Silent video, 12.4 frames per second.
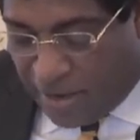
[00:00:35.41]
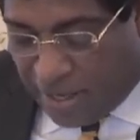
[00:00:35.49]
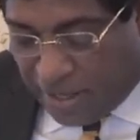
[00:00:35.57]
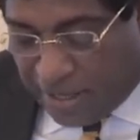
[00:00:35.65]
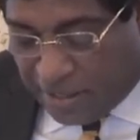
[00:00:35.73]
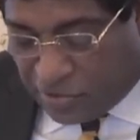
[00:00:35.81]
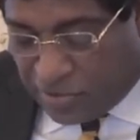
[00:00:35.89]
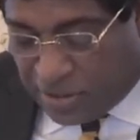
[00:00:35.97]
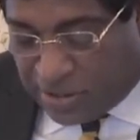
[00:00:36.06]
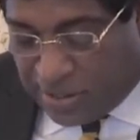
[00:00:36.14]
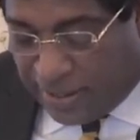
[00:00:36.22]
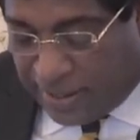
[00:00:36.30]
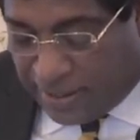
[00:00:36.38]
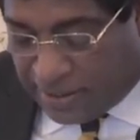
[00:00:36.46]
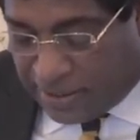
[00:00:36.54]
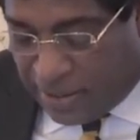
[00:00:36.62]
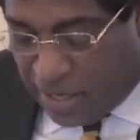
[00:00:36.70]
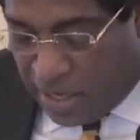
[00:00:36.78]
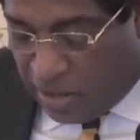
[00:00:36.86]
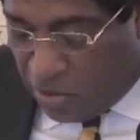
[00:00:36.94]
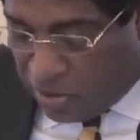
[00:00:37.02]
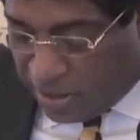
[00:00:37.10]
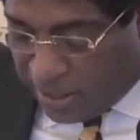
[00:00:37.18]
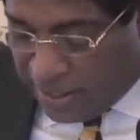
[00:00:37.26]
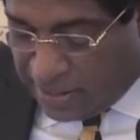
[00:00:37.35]
our illustrious leaders
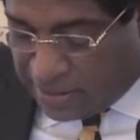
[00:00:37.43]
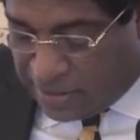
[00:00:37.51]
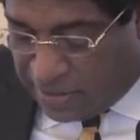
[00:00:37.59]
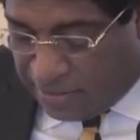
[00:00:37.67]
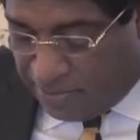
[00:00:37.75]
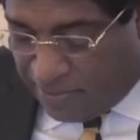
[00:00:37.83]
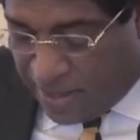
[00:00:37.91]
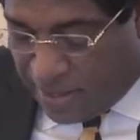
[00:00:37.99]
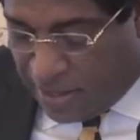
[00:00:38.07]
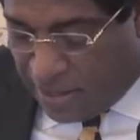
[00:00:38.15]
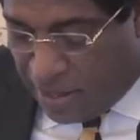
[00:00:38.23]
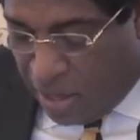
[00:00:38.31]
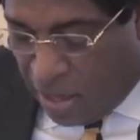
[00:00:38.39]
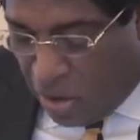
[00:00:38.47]
not least by the